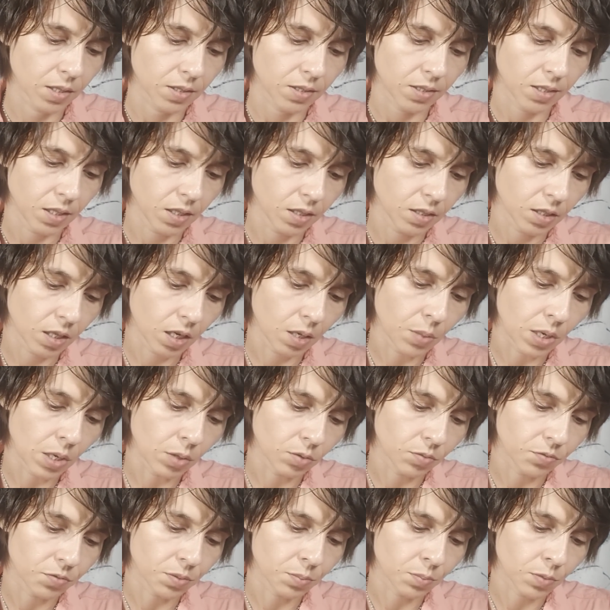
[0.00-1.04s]
Take time
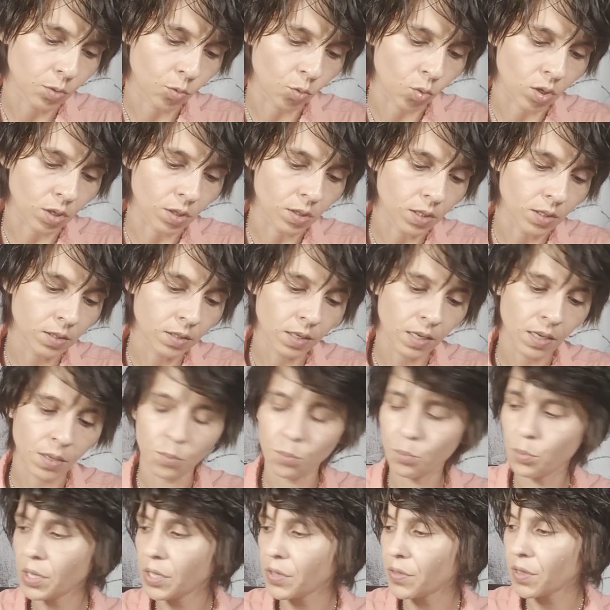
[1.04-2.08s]
out from the world
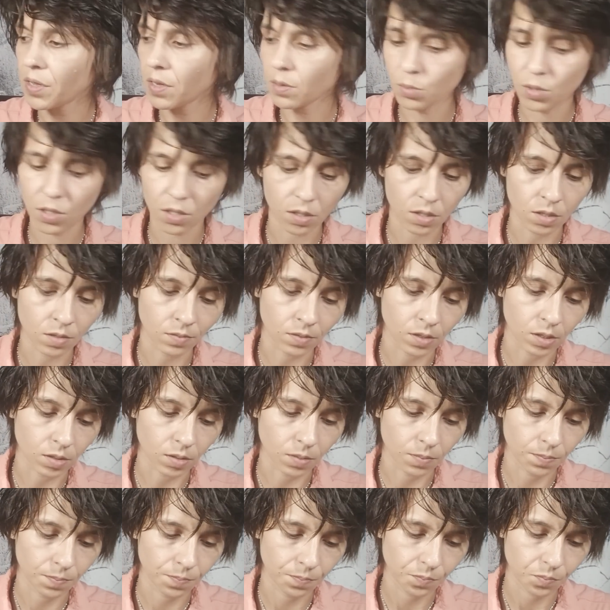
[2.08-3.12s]
and be the
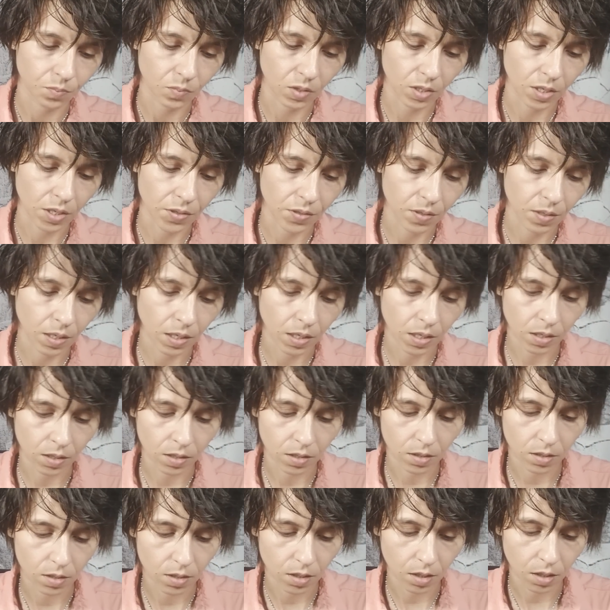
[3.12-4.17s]
observer. Nothing can
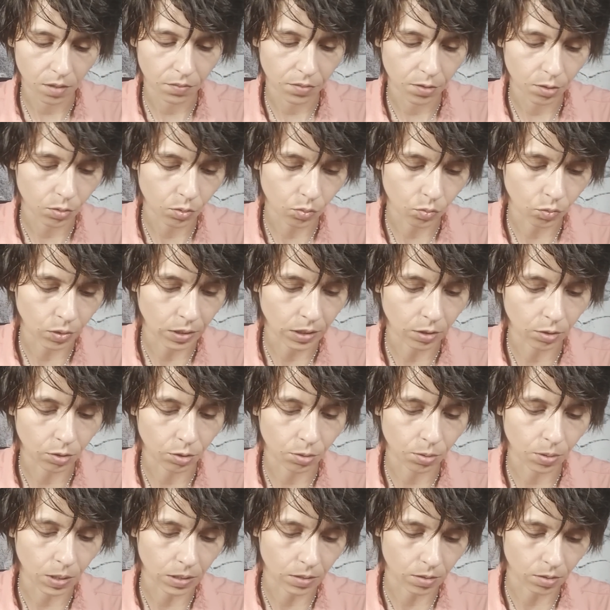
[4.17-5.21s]
deceive you when you
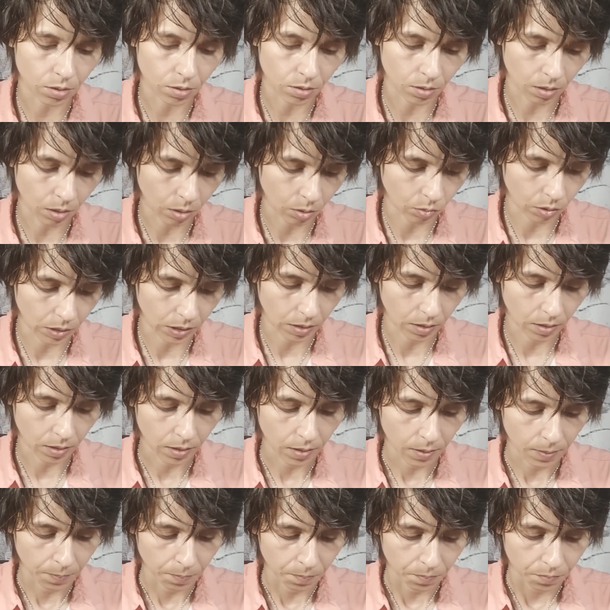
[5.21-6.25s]
trust your knowing.
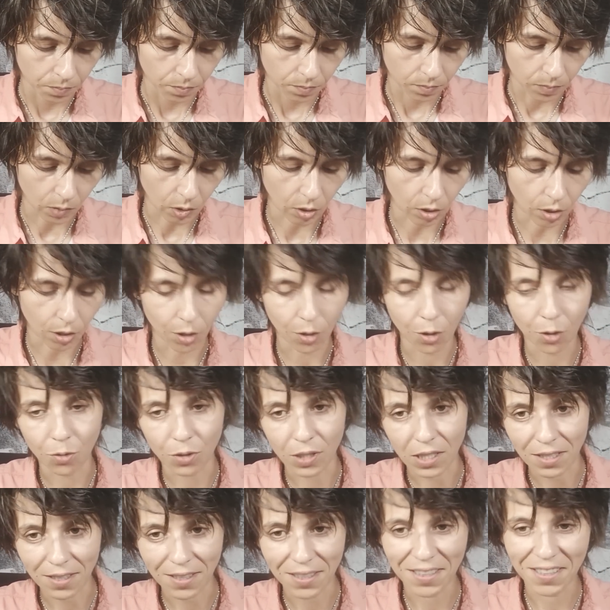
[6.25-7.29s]

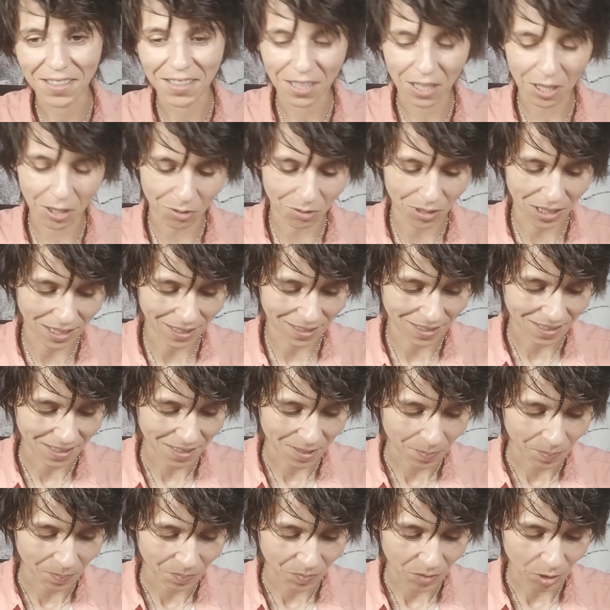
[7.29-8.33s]
Knowing, knowing.
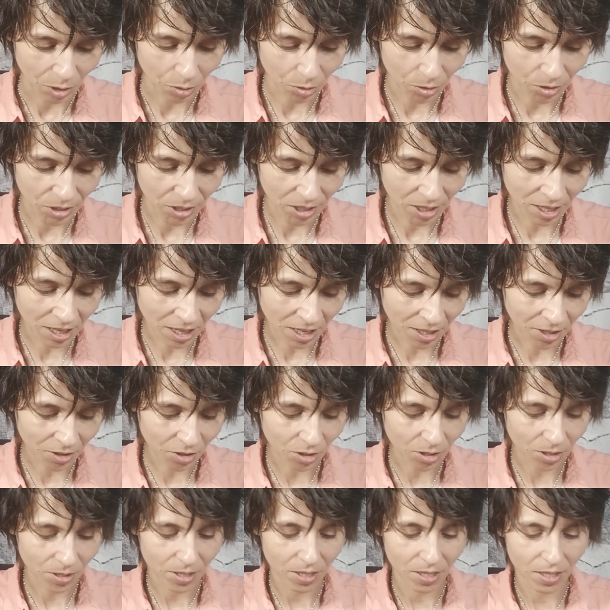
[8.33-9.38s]
You see
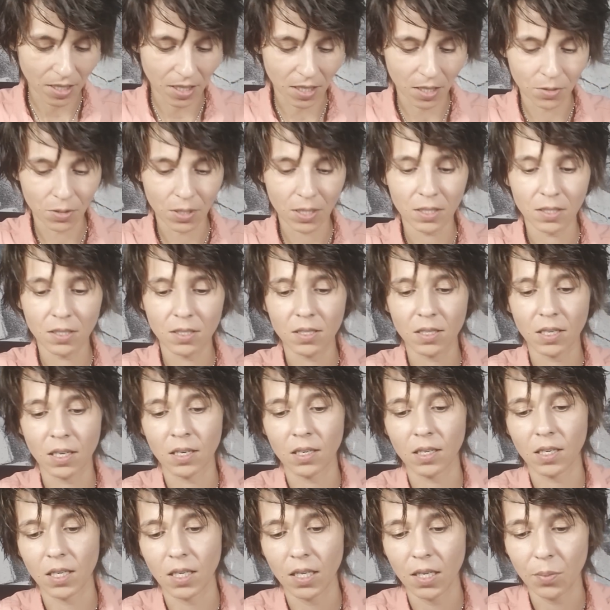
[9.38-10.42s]
others' secrets
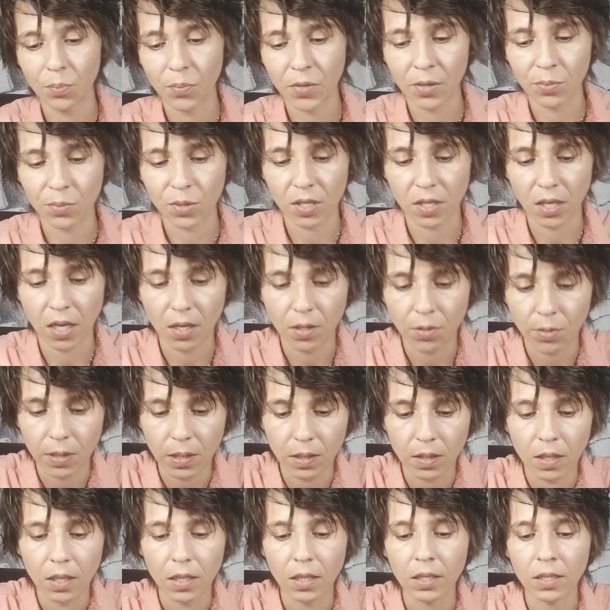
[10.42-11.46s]
and keep them
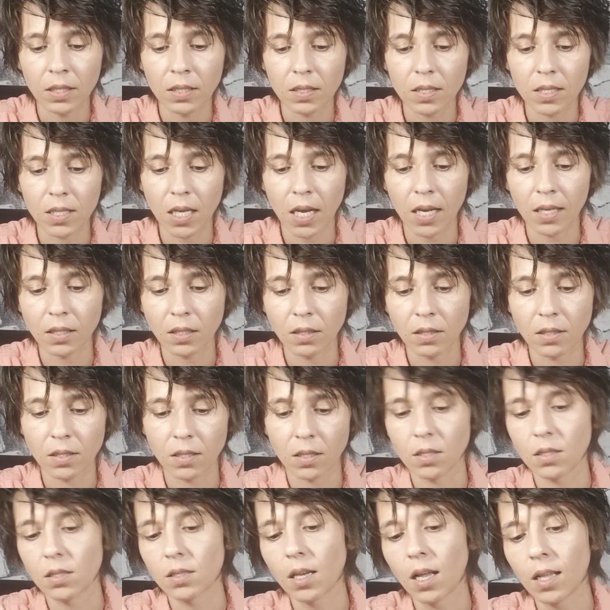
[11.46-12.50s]
sacred. In silence
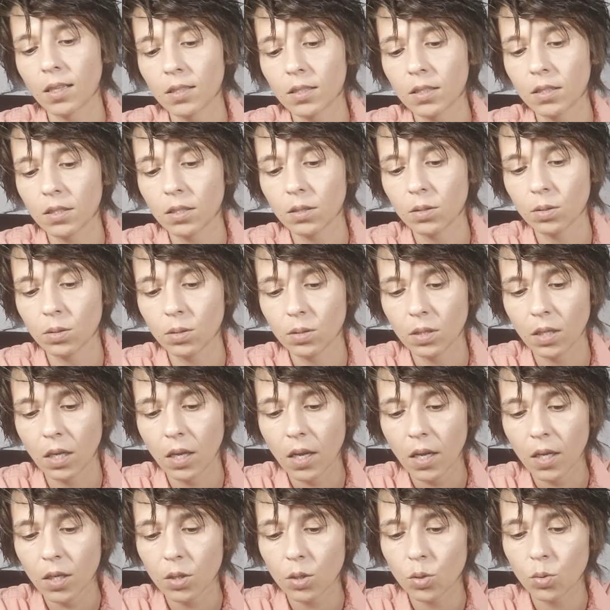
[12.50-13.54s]
and solitude,
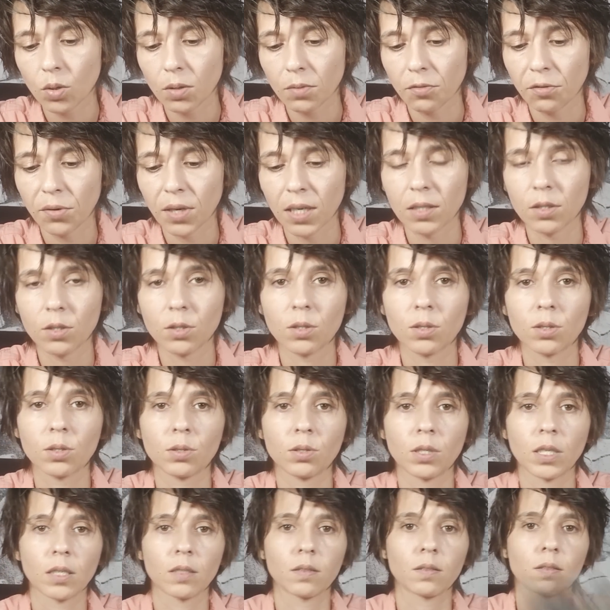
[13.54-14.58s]
you will find your
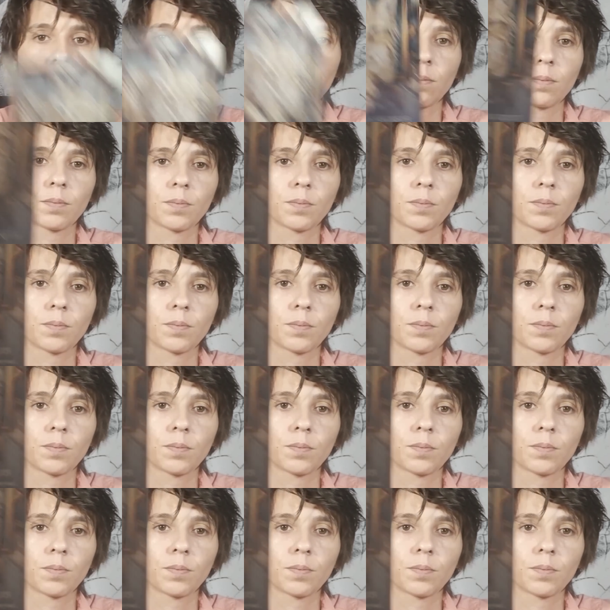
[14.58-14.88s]
strength.